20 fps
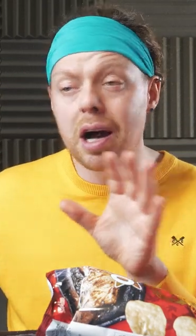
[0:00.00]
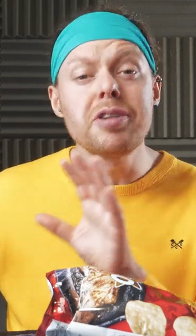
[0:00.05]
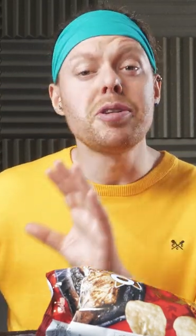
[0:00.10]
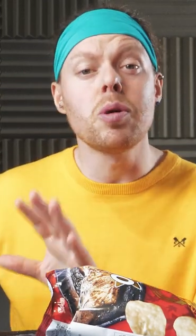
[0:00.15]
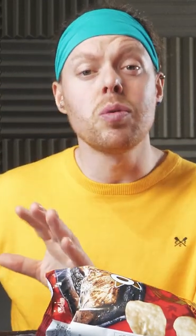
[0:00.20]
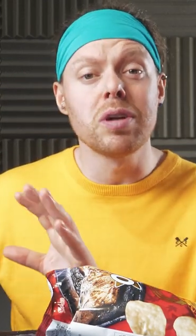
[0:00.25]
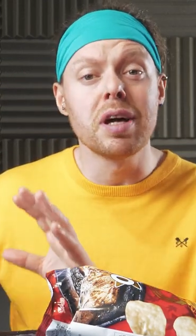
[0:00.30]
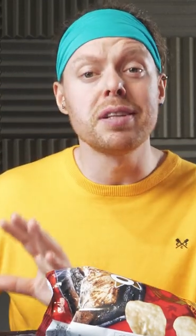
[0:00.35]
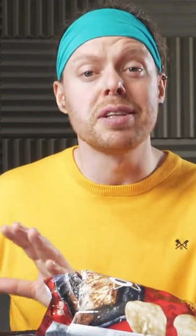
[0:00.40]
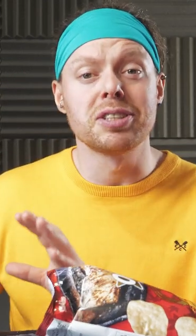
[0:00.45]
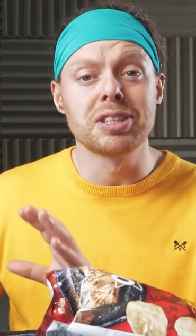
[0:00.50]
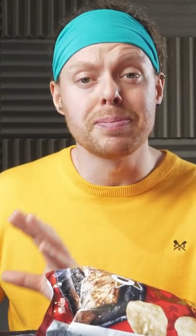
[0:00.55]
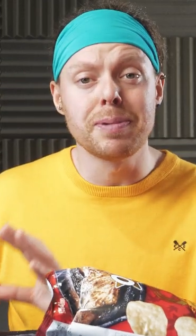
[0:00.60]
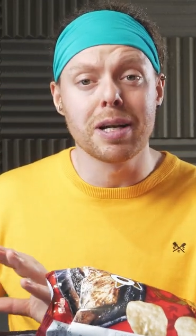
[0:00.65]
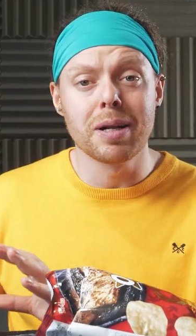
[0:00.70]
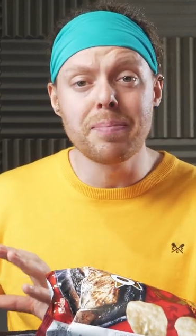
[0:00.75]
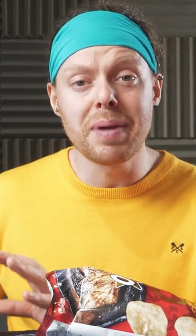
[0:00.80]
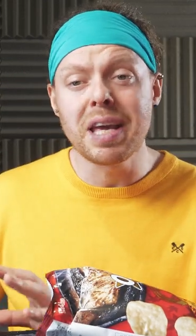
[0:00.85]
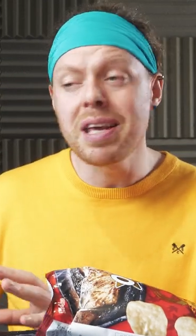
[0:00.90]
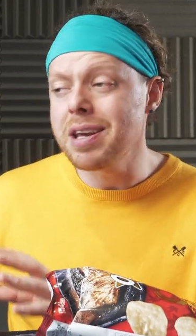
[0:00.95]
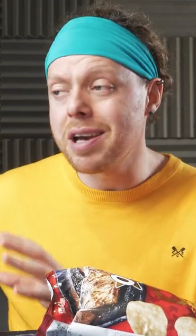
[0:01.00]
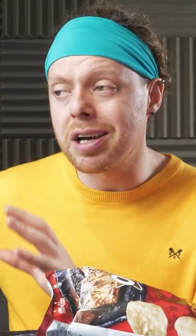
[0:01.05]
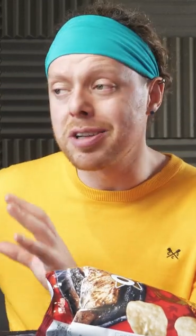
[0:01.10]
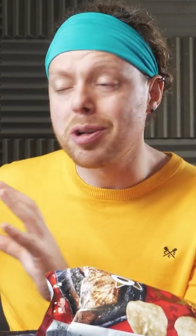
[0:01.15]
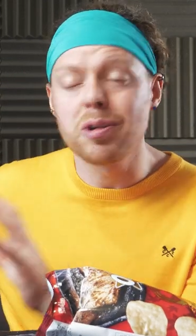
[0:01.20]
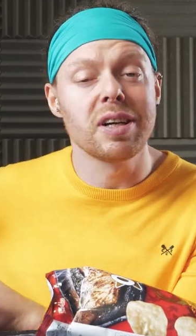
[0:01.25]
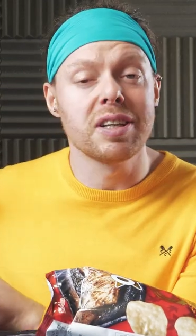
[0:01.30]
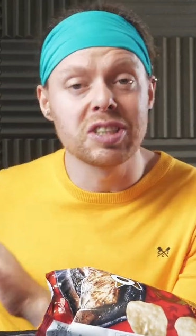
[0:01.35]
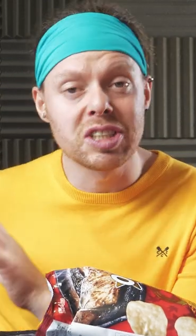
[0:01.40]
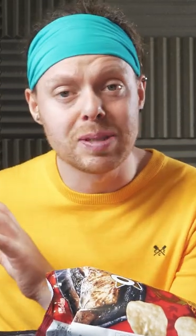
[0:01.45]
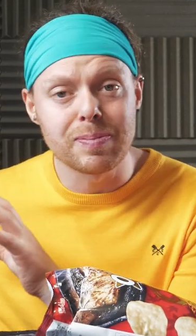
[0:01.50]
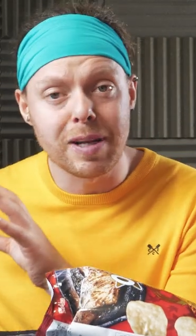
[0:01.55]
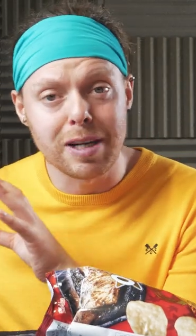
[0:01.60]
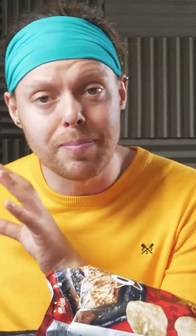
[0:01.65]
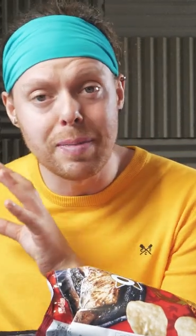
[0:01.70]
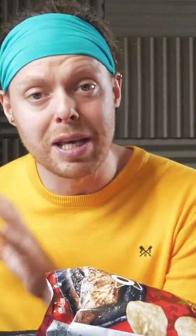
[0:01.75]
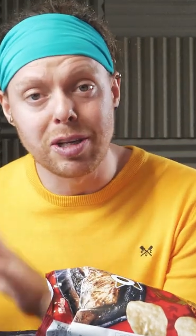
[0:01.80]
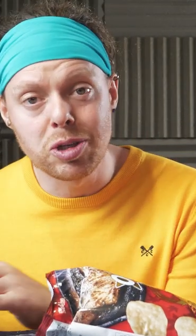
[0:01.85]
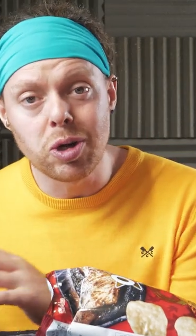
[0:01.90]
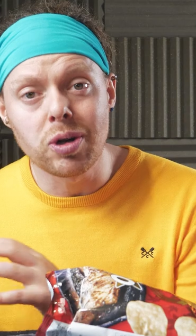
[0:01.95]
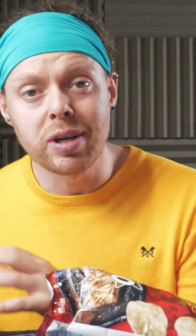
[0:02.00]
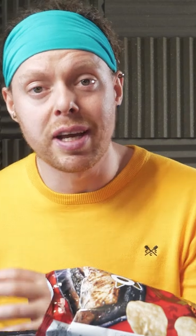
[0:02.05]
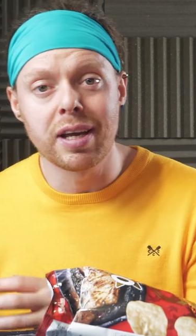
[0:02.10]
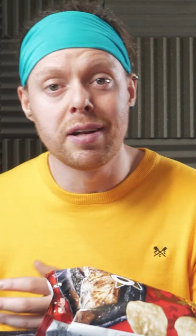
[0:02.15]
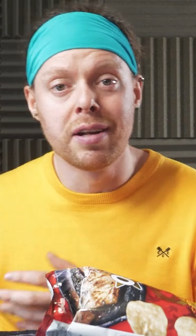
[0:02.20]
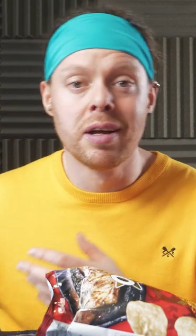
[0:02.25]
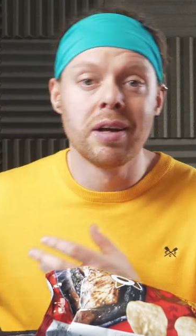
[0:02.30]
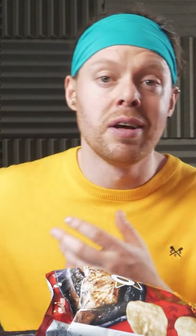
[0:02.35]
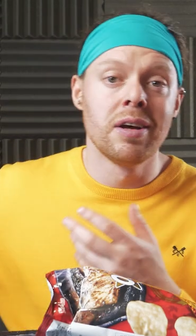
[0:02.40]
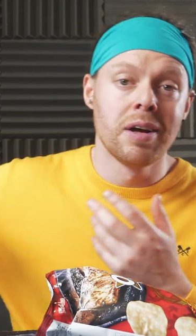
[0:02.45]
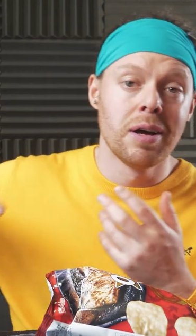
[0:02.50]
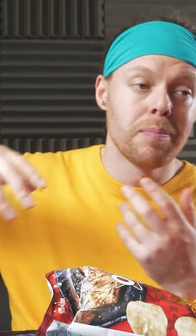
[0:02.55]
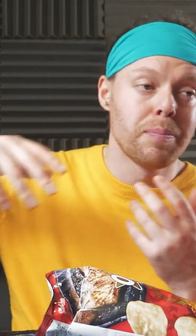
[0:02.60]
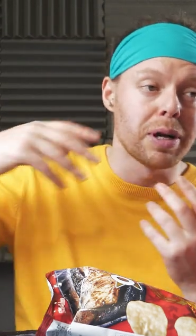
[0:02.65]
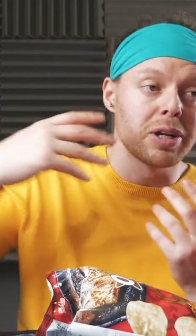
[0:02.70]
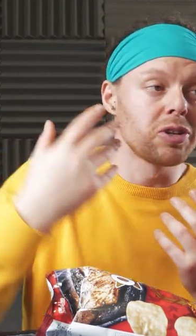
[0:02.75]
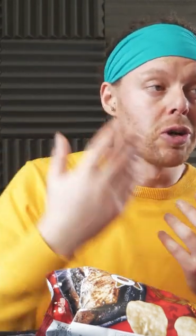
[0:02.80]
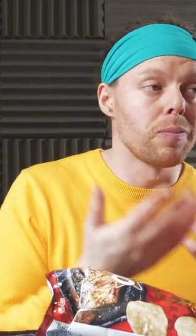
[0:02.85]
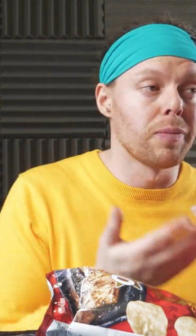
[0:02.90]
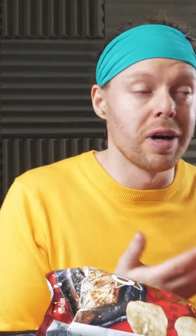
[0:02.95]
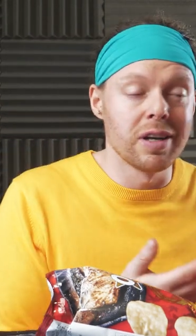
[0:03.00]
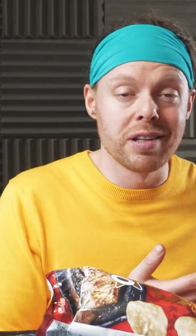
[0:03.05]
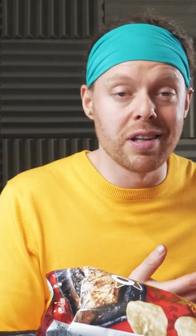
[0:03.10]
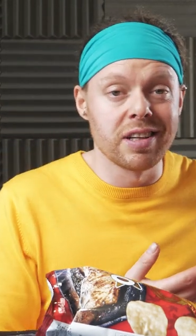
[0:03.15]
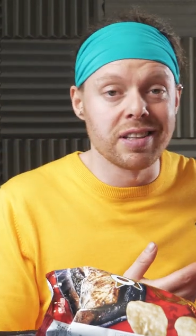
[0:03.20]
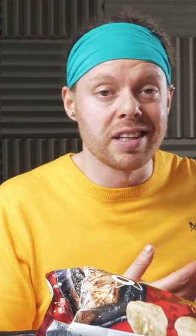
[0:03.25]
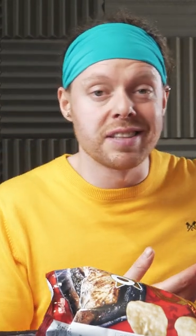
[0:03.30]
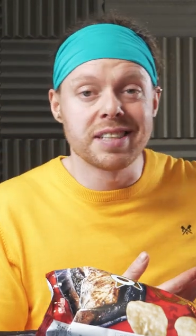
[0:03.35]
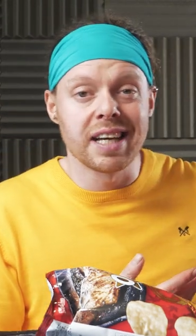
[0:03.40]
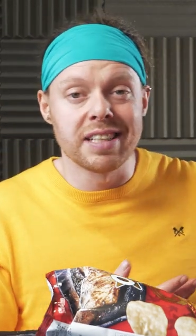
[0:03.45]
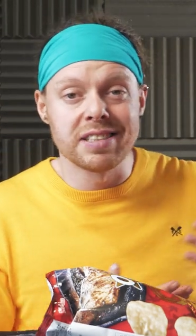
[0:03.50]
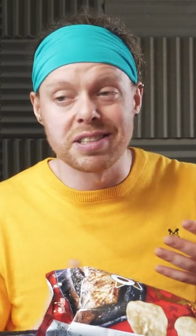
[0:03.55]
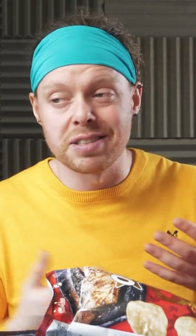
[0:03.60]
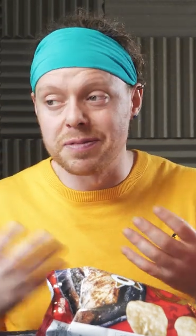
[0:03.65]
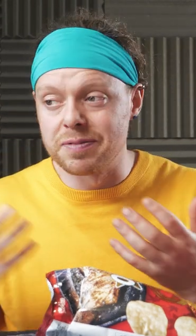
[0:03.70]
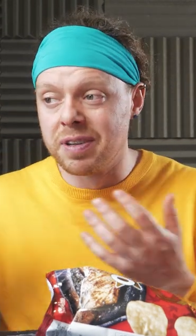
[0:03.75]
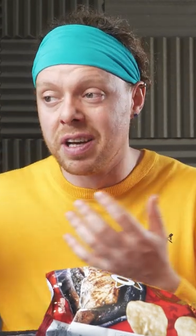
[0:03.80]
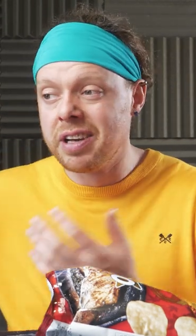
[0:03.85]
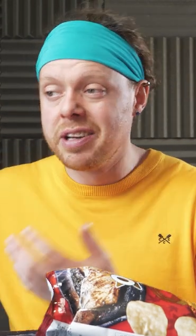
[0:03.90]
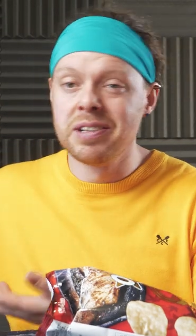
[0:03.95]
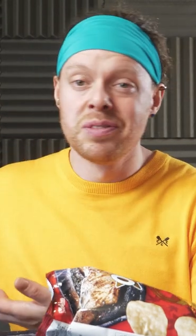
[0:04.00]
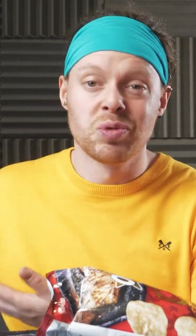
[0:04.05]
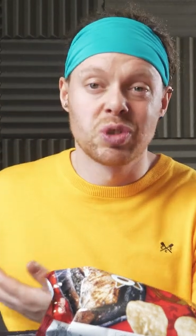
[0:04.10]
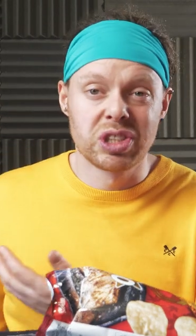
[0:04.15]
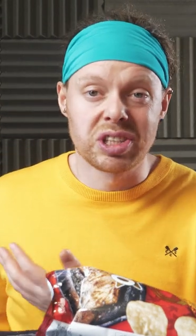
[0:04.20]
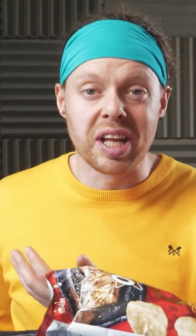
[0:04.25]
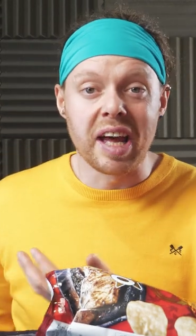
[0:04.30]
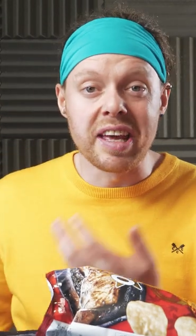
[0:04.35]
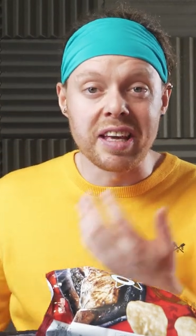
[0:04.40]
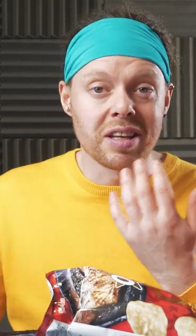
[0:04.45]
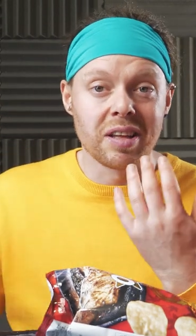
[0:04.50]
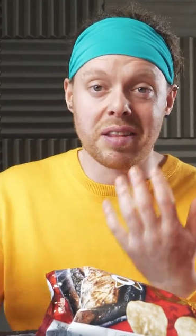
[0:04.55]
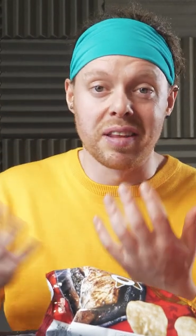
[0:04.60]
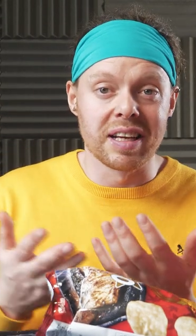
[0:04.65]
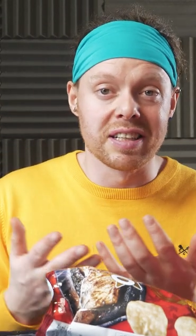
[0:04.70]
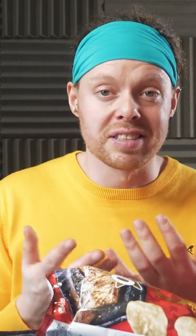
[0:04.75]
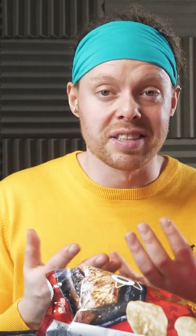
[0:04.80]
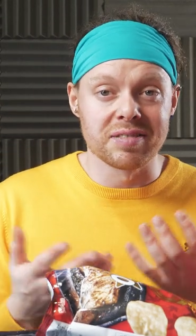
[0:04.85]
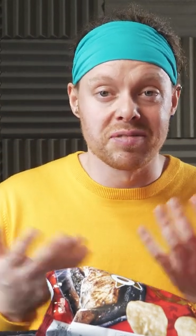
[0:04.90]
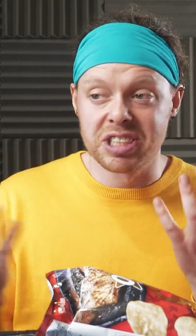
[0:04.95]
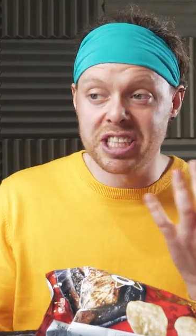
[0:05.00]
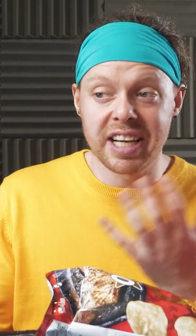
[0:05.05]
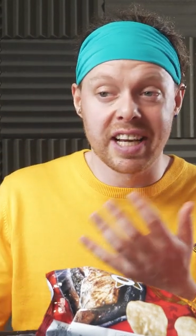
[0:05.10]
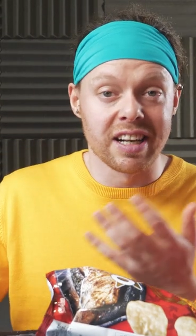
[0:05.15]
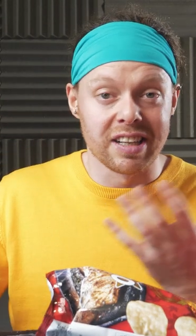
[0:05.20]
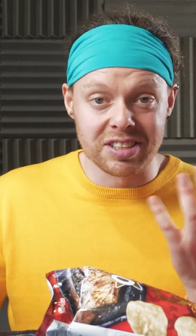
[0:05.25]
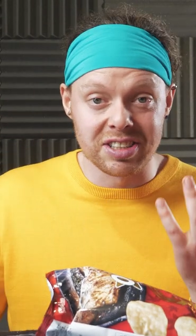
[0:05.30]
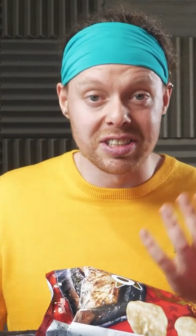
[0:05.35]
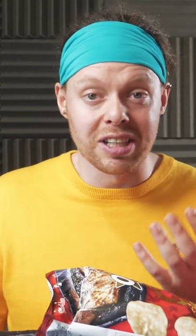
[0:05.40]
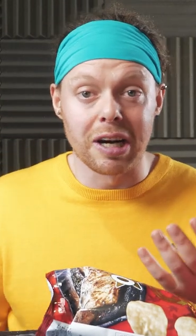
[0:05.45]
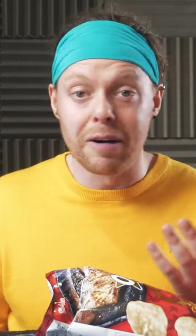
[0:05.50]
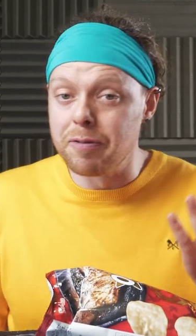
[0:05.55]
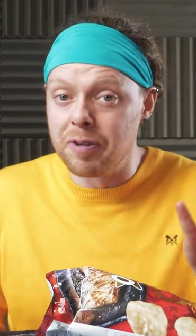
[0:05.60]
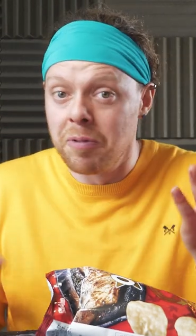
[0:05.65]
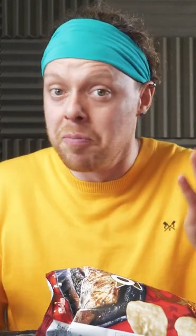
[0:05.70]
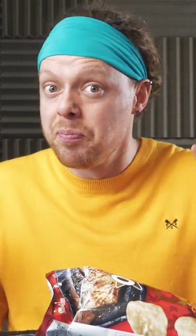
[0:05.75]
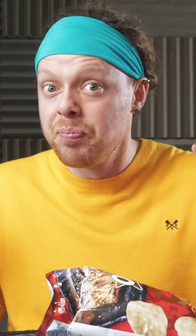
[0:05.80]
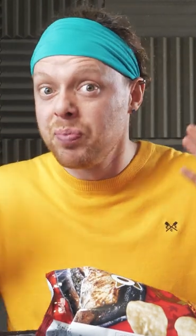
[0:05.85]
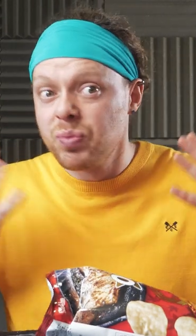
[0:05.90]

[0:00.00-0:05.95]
I don't like the smell of meat. I don't like the smell of meat cooking, but I don't mind like the taste of steak and things and chicken and stuff.